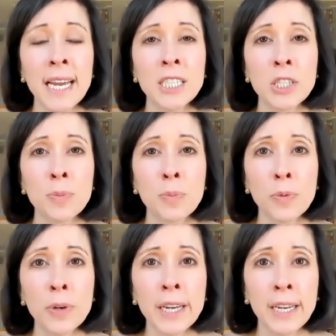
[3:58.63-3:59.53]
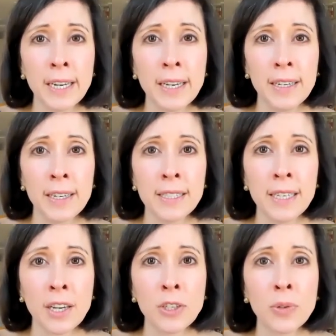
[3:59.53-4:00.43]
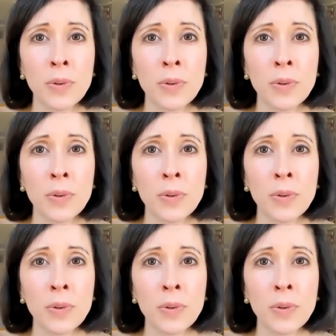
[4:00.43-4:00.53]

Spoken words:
a springing executory